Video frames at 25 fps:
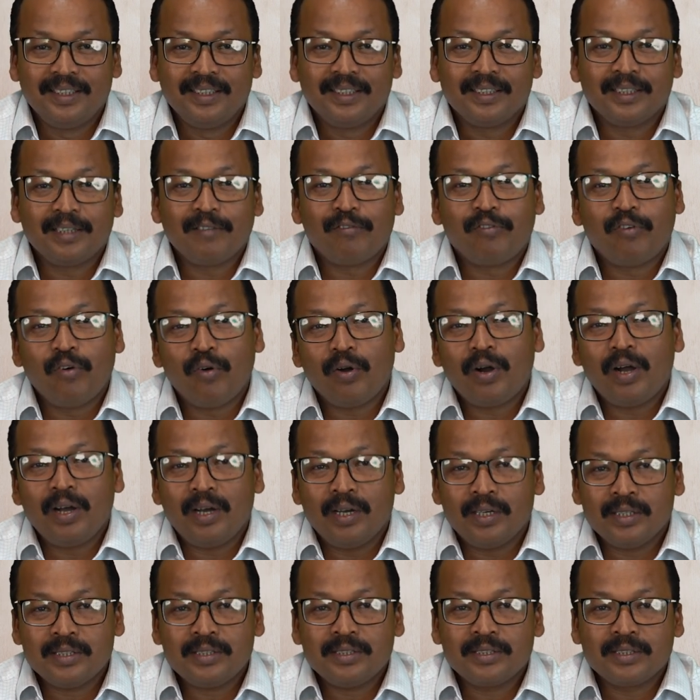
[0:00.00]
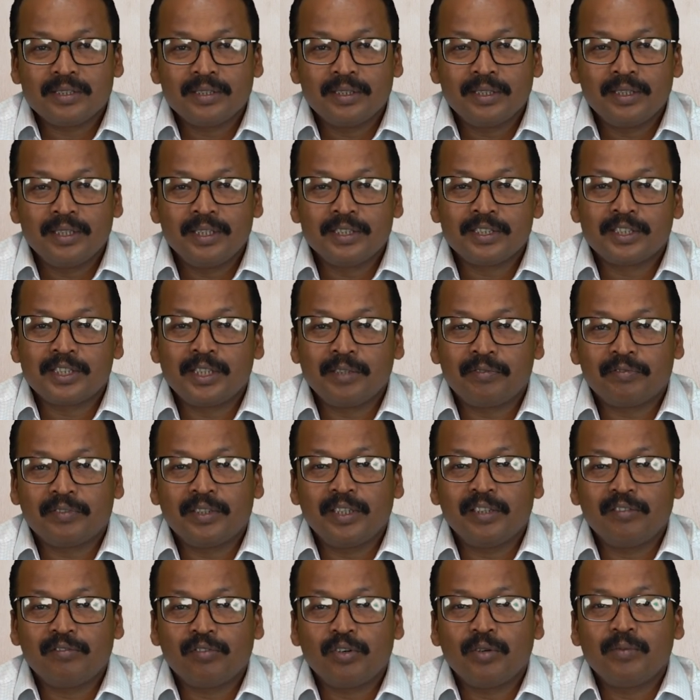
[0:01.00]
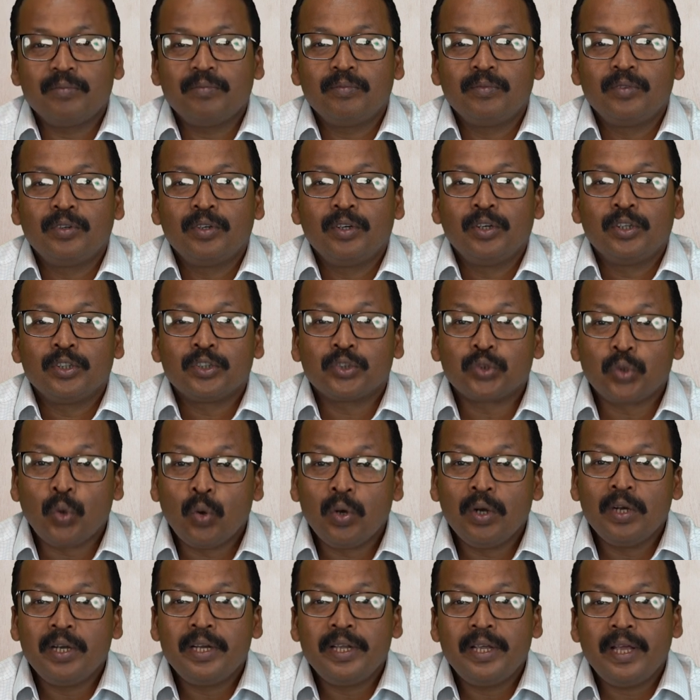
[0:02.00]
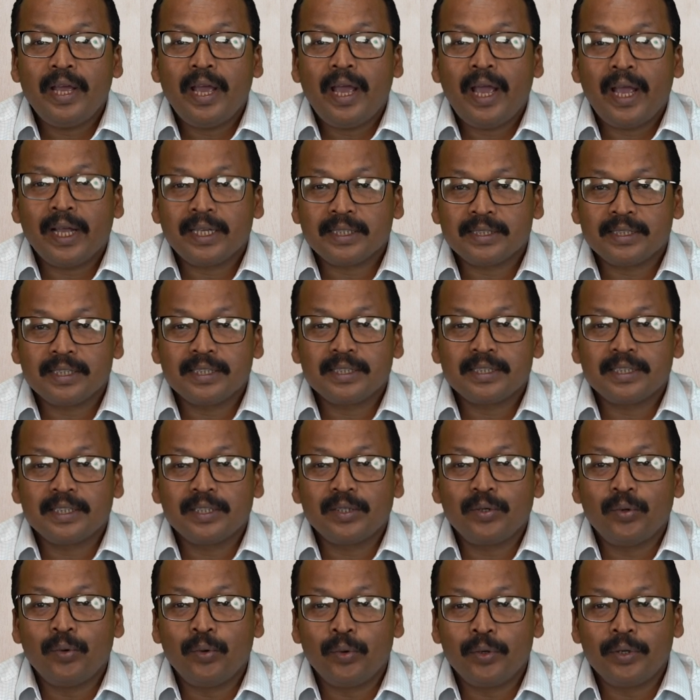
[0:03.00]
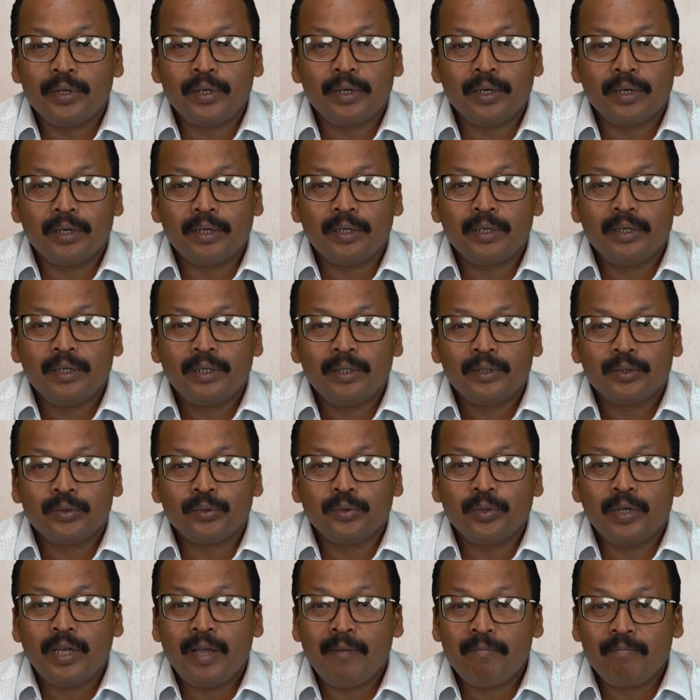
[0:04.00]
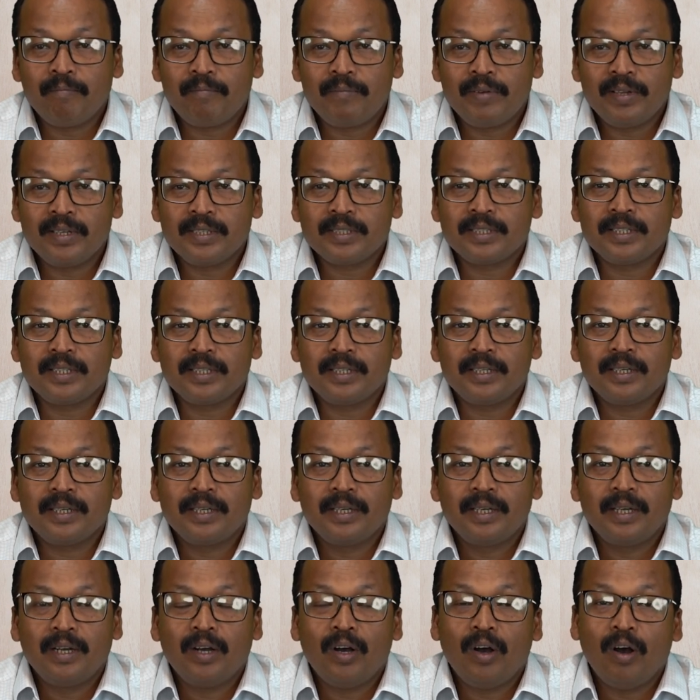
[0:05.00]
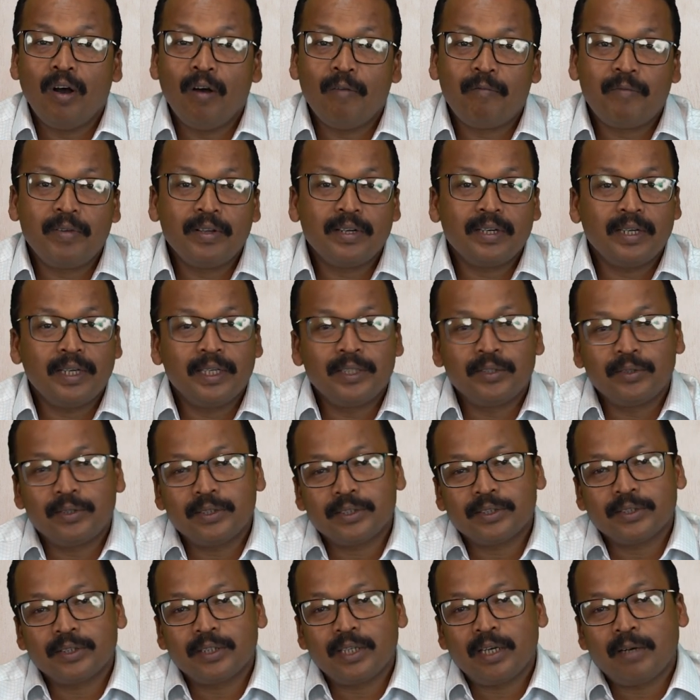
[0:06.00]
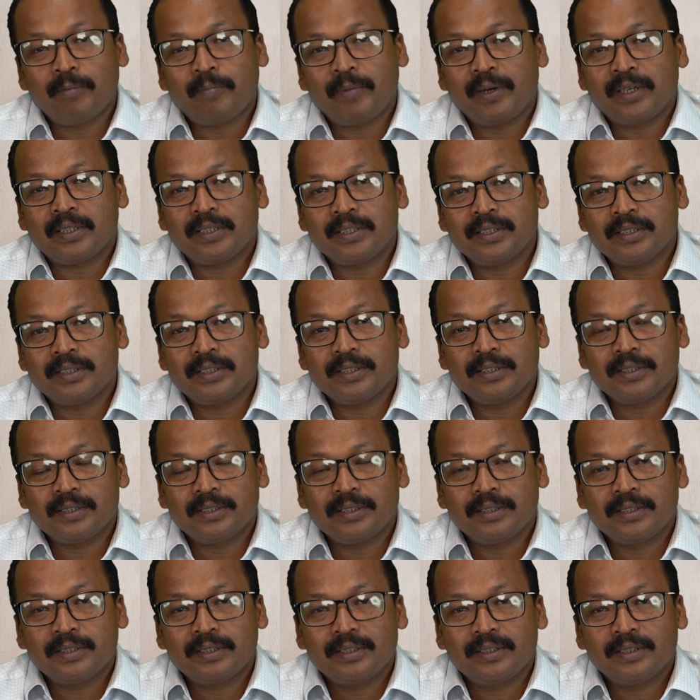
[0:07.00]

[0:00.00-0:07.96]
The focus is shifting from solely accessing OER to embracing open educational practices.